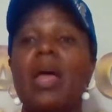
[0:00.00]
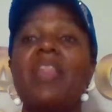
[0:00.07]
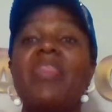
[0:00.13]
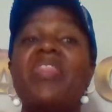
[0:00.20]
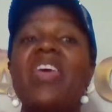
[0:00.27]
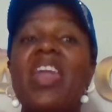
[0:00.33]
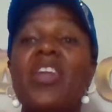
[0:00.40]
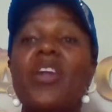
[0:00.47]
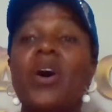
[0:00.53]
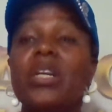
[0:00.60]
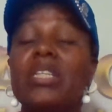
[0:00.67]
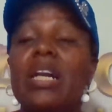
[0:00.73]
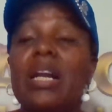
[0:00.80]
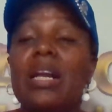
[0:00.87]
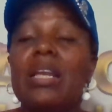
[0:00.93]
They are
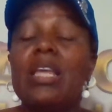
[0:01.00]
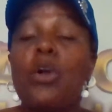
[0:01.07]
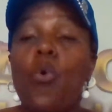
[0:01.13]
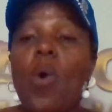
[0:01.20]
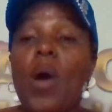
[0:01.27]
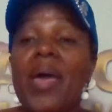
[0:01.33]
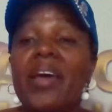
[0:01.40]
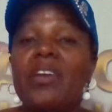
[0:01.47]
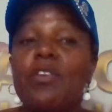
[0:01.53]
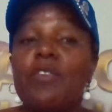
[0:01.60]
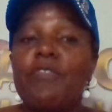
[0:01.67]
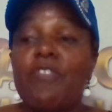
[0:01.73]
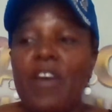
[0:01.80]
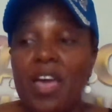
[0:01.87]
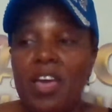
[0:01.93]
not required to
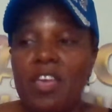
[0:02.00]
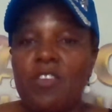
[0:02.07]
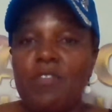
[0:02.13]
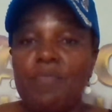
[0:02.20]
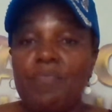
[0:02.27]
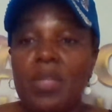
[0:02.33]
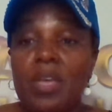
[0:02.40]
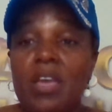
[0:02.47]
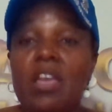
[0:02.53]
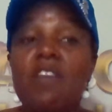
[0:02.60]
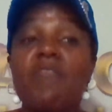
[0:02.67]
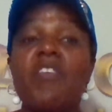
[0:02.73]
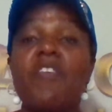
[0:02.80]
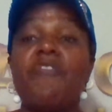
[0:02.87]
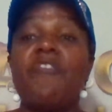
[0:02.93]
fire you.
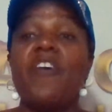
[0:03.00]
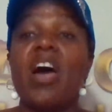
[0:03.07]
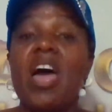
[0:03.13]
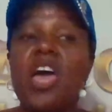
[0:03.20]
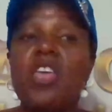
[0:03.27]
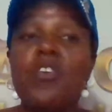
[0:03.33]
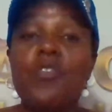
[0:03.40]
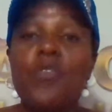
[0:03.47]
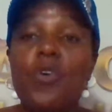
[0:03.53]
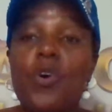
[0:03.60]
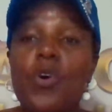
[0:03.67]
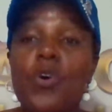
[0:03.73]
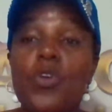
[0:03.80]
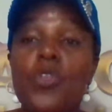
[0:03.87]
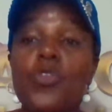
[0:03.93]
If they fire you,
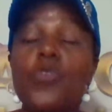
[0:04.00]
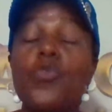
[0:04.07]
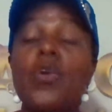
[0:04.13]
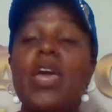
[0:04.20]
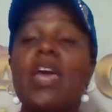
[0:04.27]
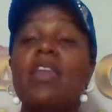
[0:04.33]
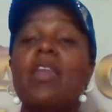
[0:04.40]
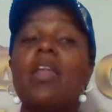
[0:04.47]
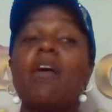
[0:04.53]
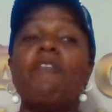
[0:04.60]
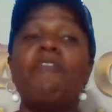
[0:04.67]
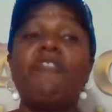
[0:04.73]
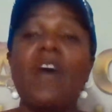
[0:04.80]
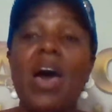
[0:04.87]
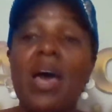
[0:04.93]
you can
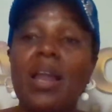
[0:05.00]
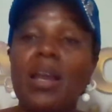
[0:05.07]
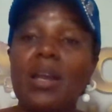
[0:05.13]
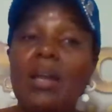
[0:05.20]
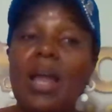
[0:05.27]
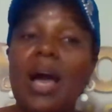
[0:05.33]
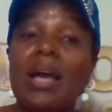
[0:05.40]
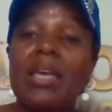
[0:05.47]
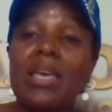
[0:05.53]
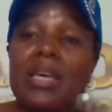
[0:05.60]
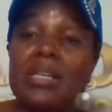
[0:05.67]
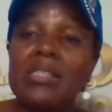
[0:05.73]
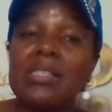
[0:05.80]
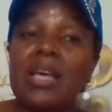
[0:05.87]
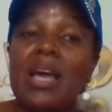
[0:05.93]
file a
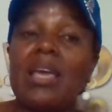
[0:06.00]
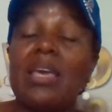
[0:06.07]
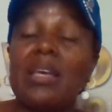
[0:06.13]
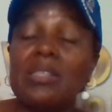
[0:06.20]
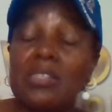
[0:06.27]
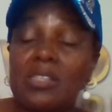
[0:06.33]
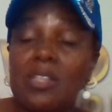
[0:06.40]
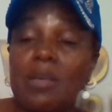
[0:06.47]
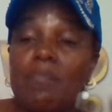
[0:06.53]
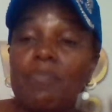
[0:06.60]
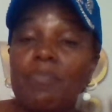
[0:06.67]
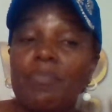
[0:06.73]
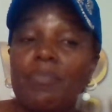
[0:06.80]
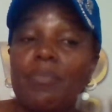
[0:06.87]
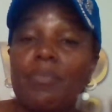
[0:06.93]
case against
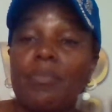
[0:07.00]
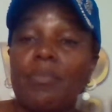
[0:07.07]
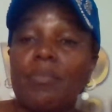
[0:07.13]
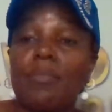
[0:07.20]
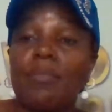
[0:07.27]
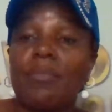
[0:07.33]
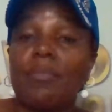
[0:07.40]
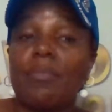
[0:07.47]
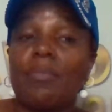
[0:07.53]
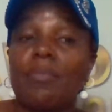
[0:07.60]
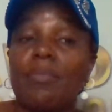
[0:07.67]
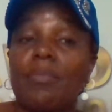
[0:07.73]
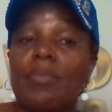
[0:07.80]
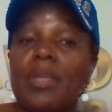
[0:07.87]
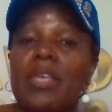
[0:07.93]
them.
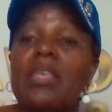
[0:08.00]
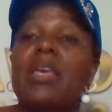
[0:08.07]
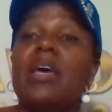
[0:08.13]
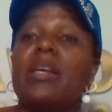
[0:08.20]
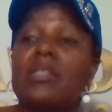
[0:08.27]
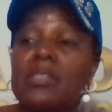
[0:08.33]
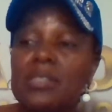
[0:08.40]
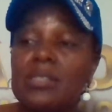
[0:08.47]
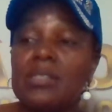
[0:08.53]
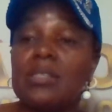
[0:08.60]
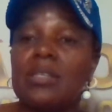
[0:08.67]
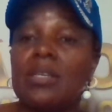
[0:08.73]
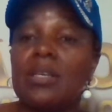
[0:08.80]
Yes,